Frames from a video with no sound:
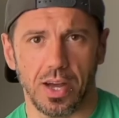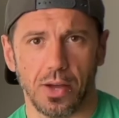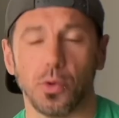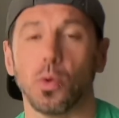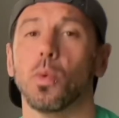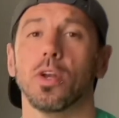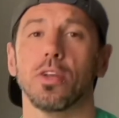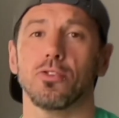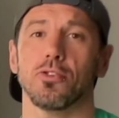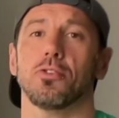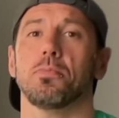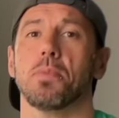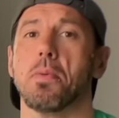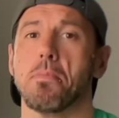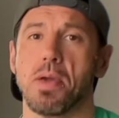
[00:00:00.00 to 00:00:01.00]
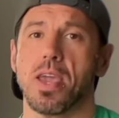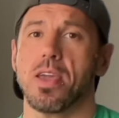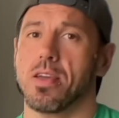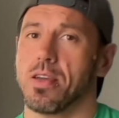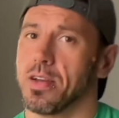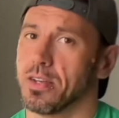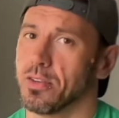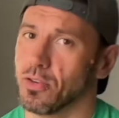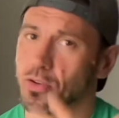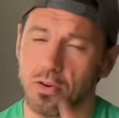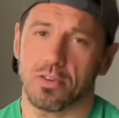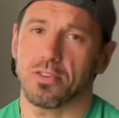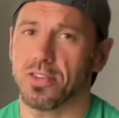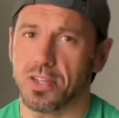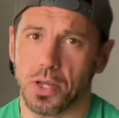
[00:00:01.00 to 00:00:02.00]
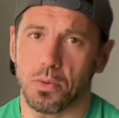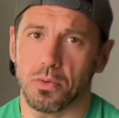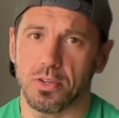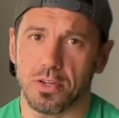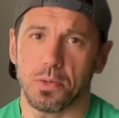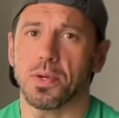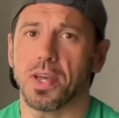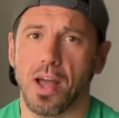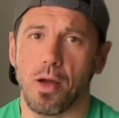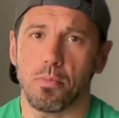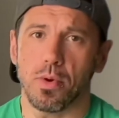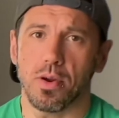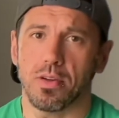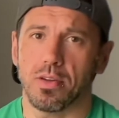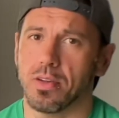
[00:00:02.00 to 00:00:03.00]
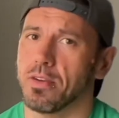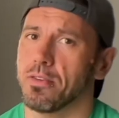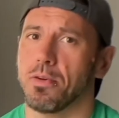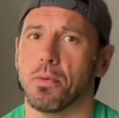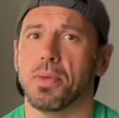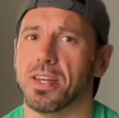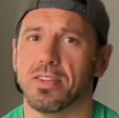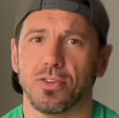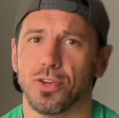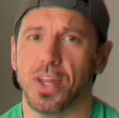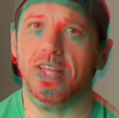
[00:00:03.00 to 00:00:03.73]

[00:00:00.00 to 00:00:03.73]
I don't want it just to be me talking to you to camera for minutes on